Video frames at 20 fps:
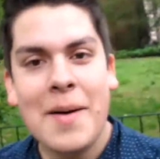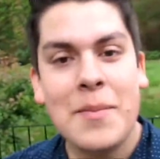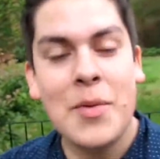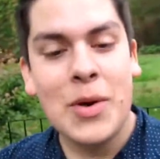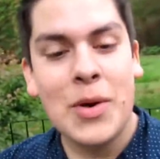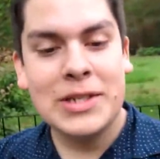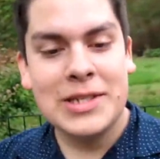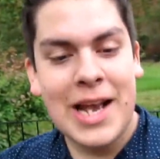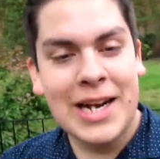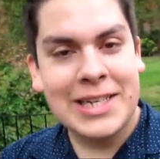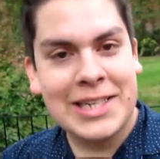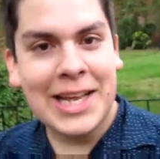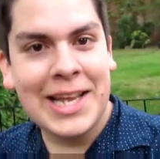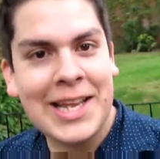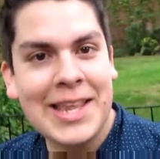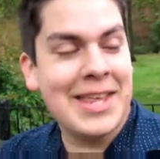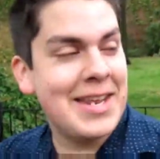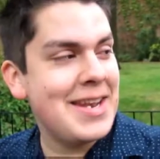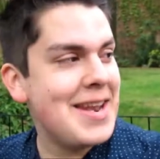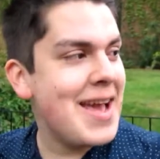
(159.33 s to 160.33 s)
It's actually
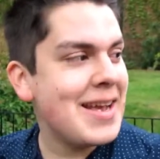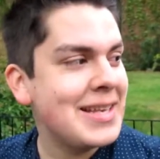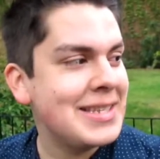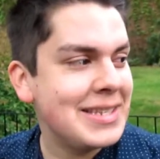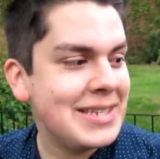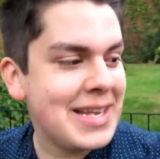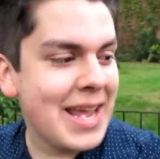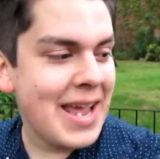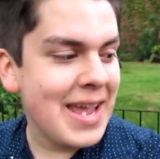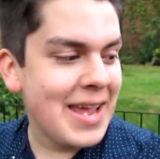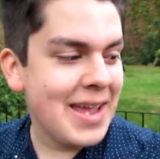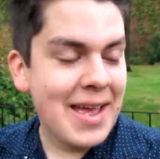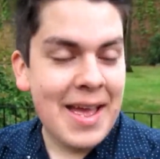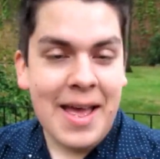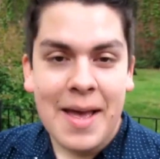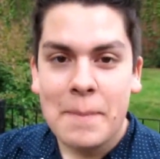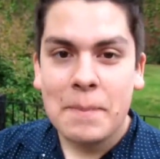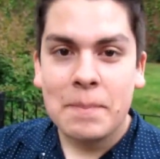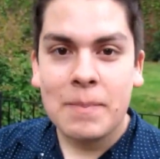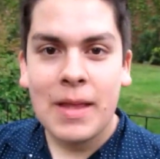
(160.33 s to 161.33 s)
the next day
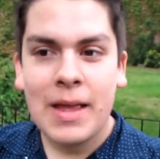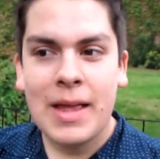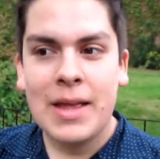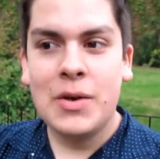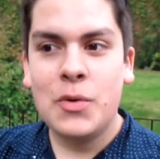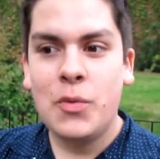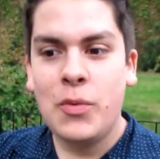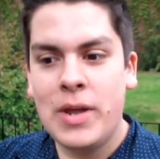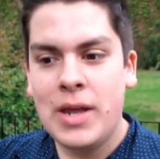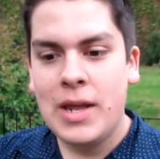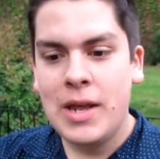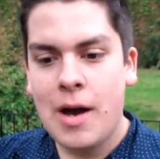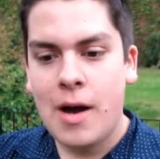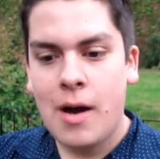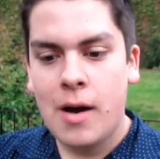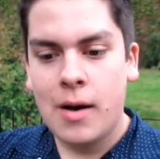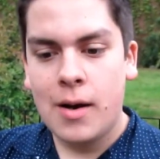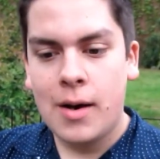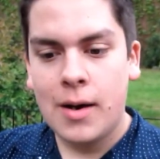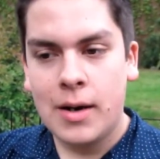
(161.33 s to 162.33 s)
and we're
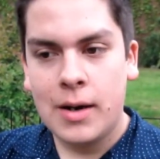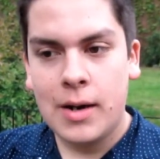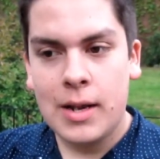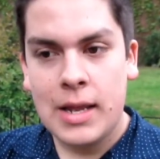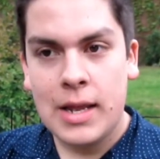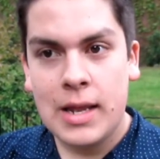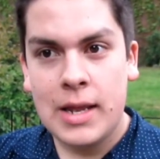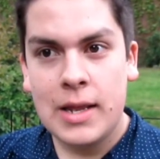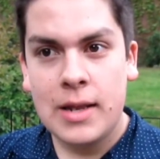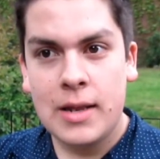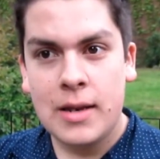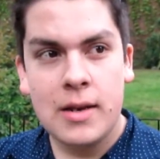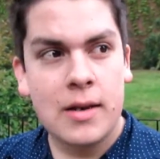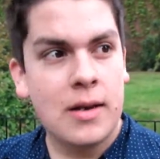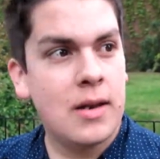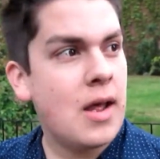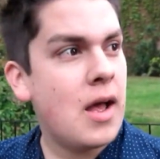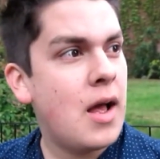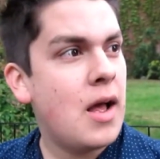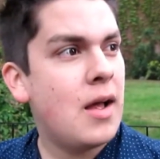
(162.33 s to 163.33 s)

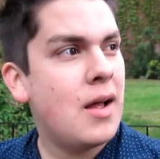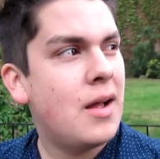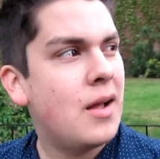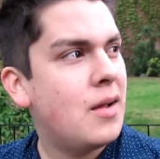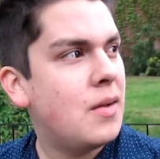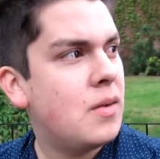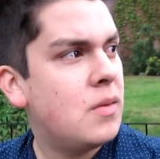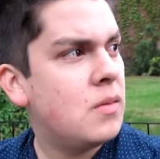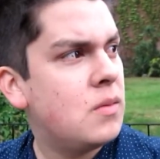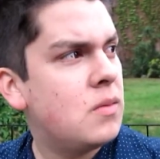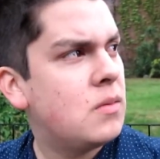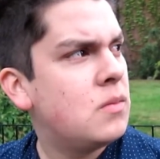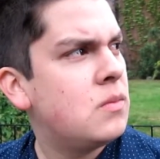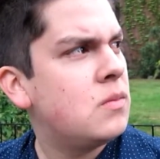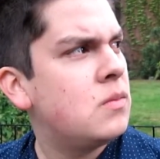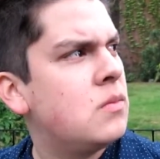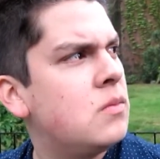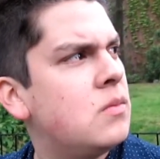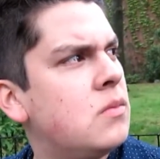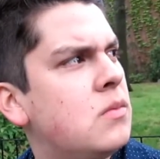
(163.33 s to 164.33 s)

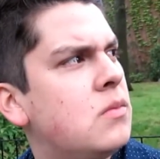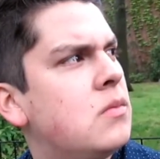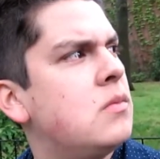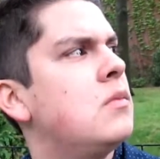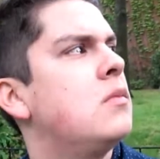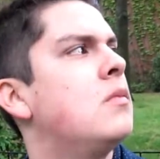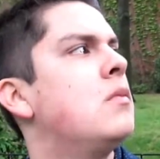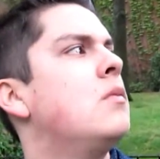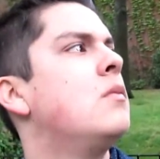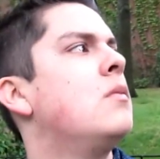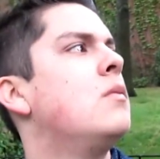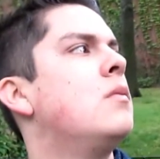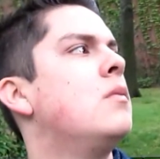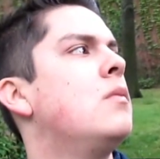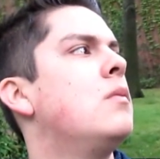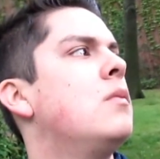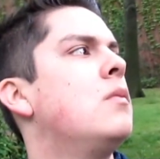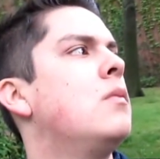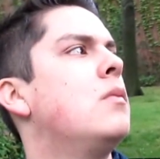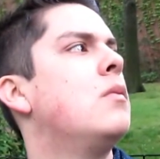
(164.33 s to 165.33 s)

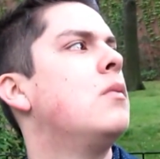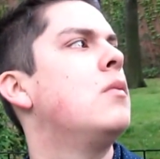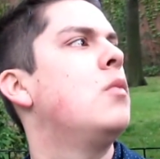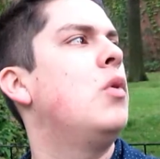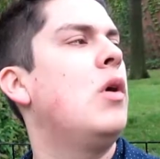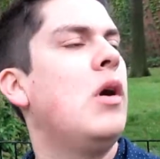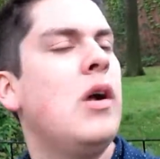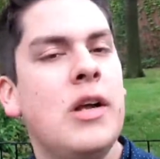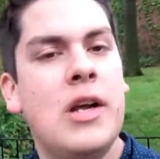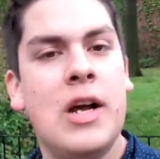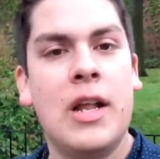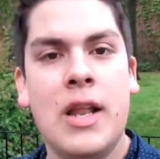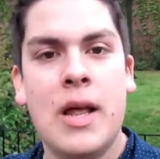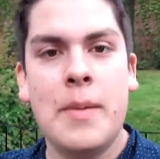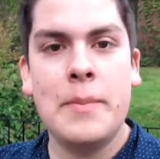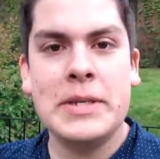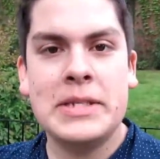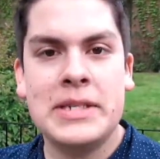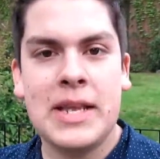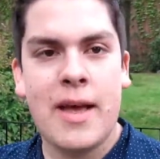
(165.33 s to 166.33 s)
on
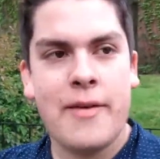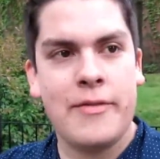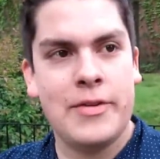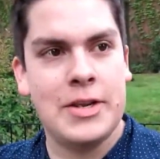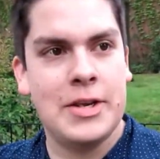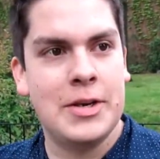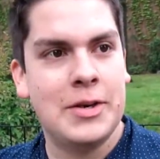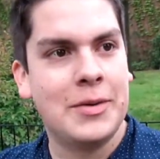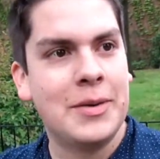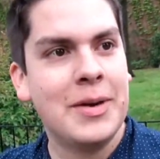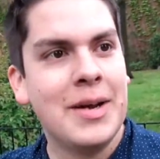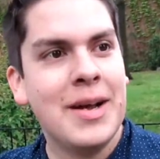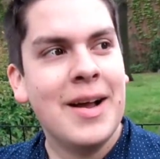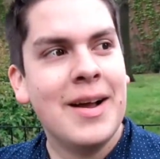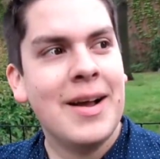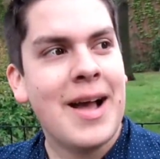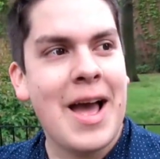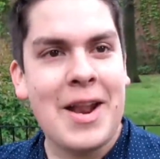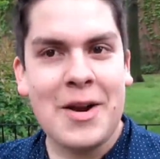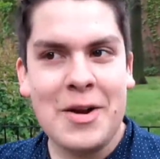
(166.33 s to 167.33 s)
Columbus Avenue.
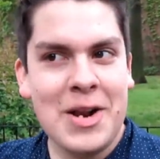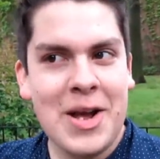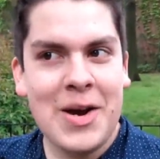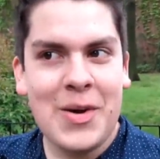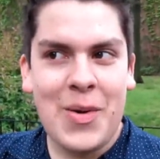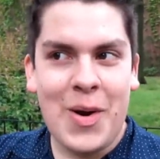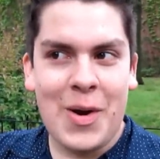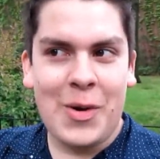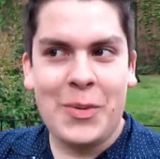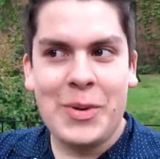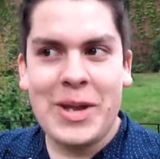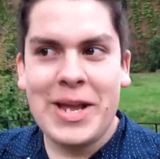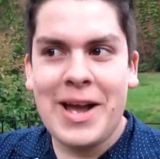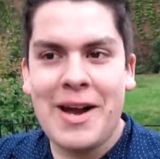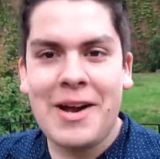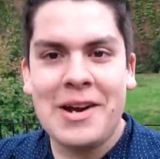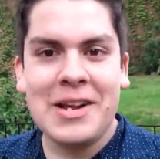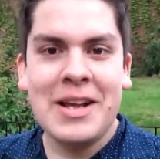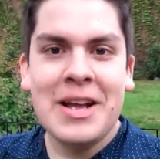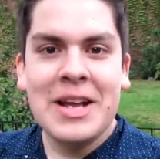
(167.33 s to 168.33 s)
I don't know where we
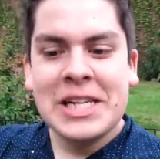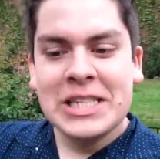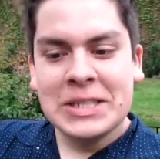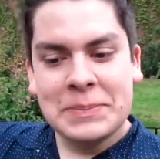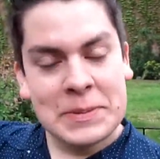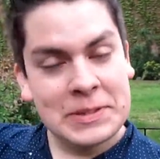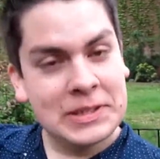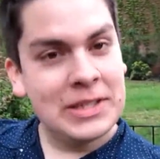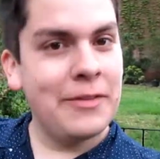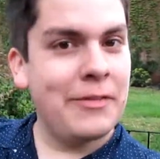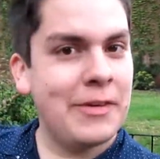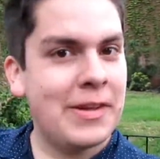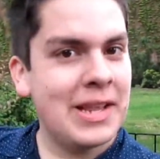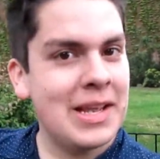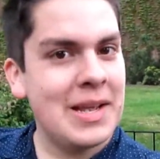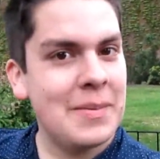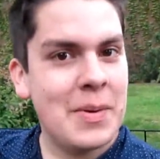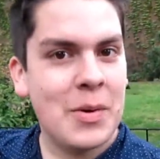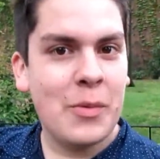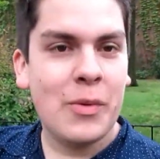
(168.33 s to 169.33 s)
are
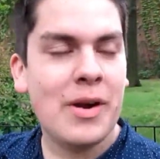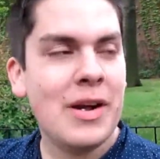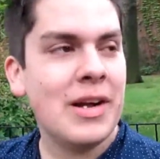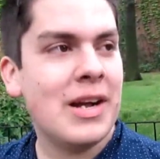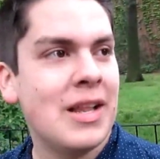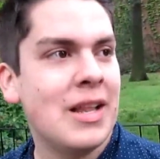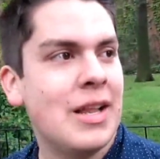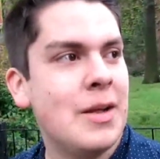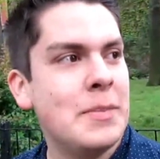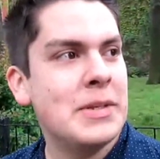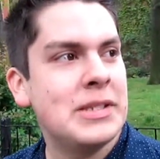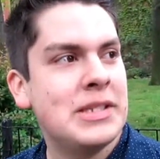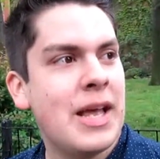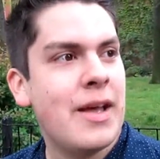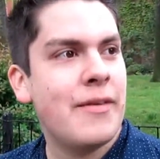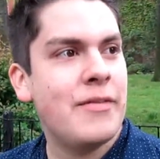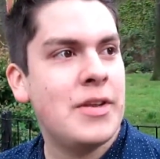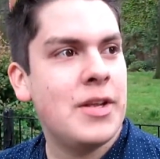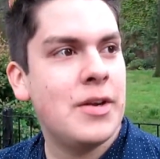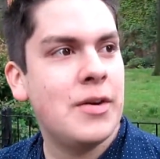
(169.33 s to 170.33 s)
specifically, but we're on Columbus
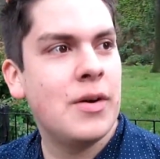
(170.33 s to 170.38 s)
Avenue.